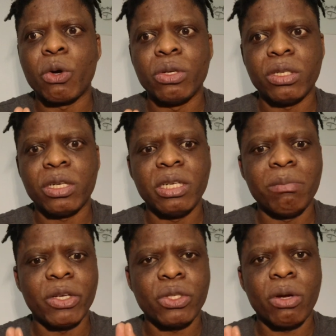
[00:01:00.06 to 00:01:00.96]
Kwadwo
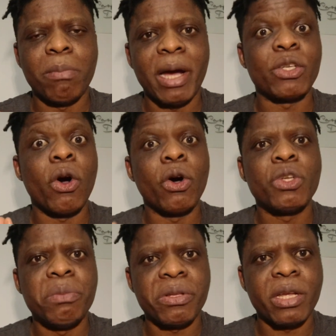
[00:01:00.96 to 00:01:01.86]
Shelden might
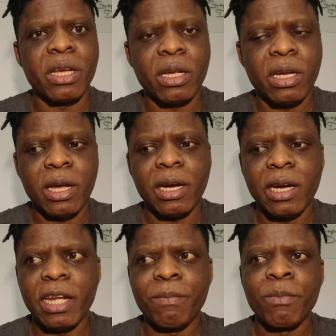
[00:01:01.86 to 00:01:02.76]
also be thinking in
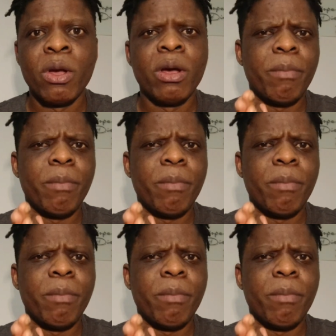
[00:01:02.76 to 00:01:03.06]
that lane.